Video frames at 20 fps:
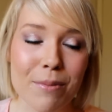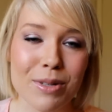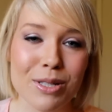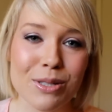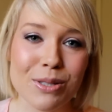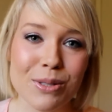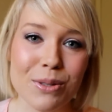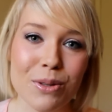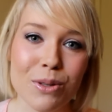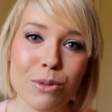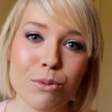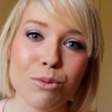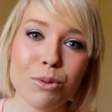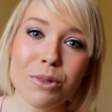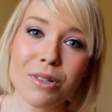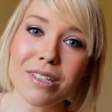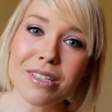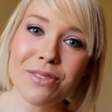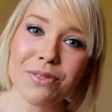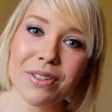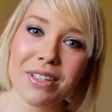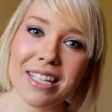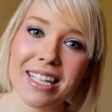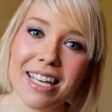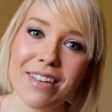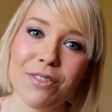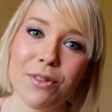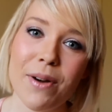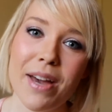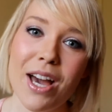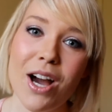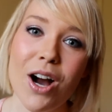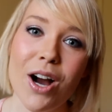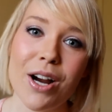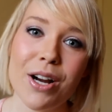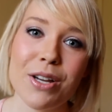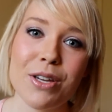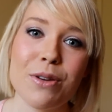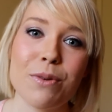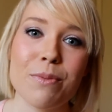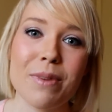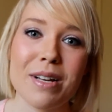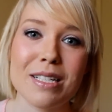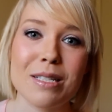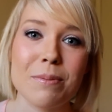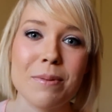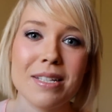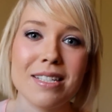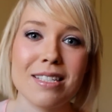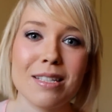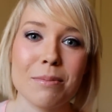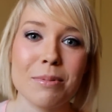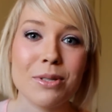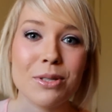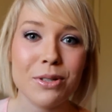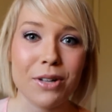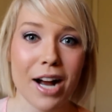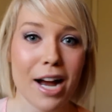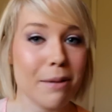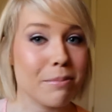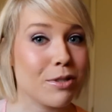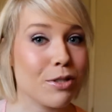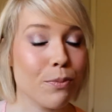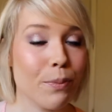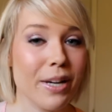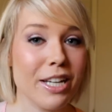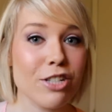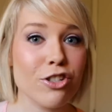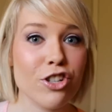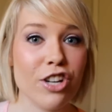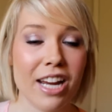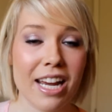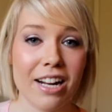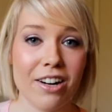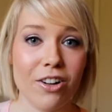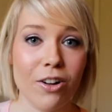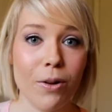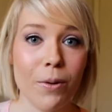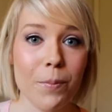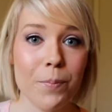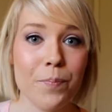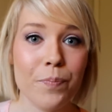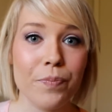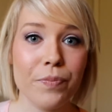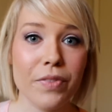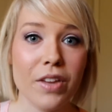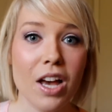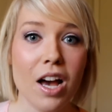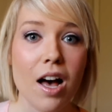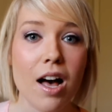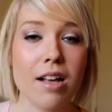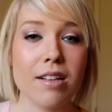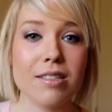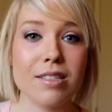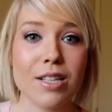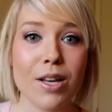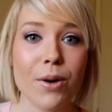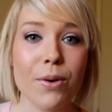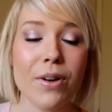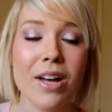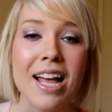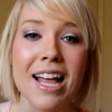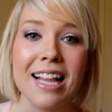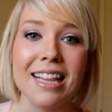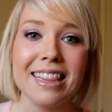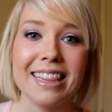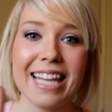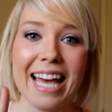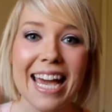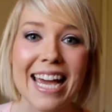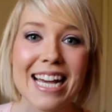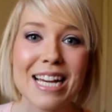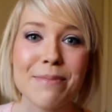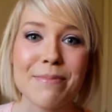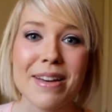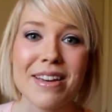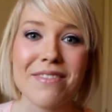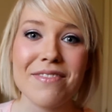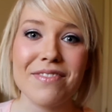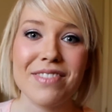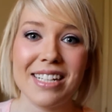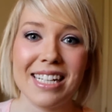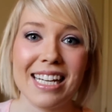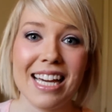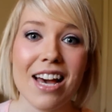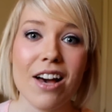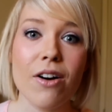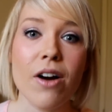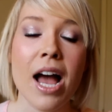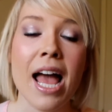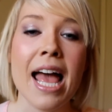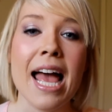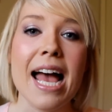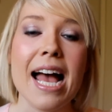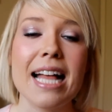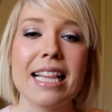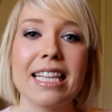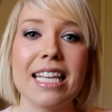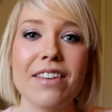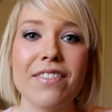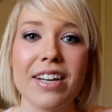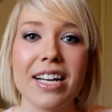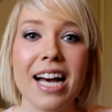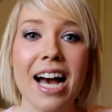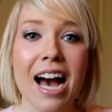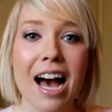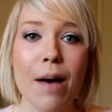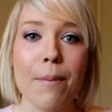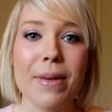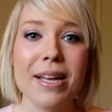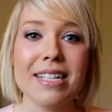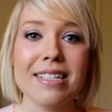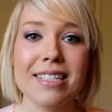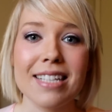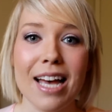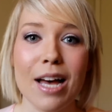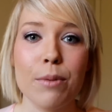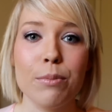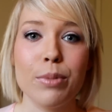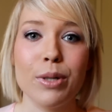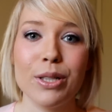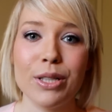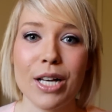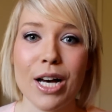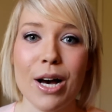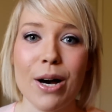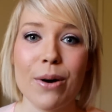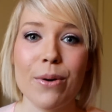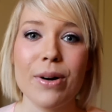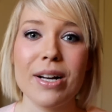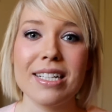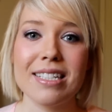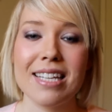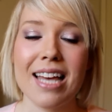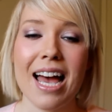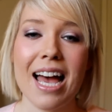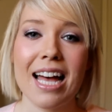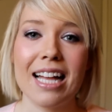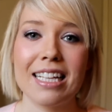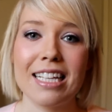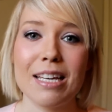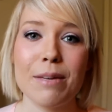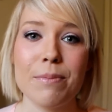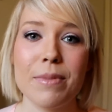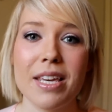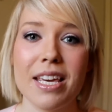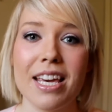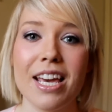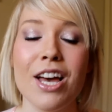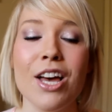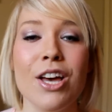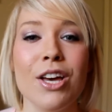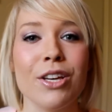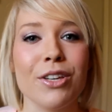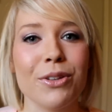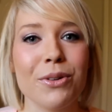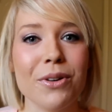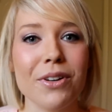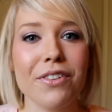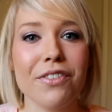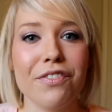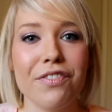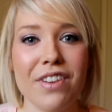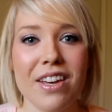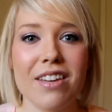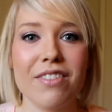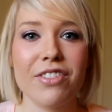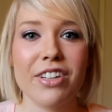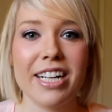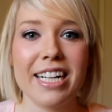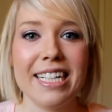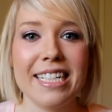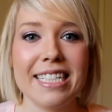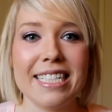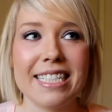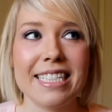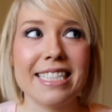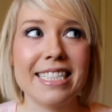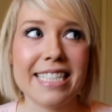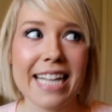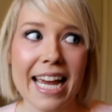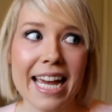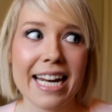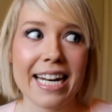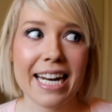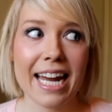So the rules for the giveaway are you must be subscribed to my channel. Also, like my video and leave a comment down below telling me your favorite date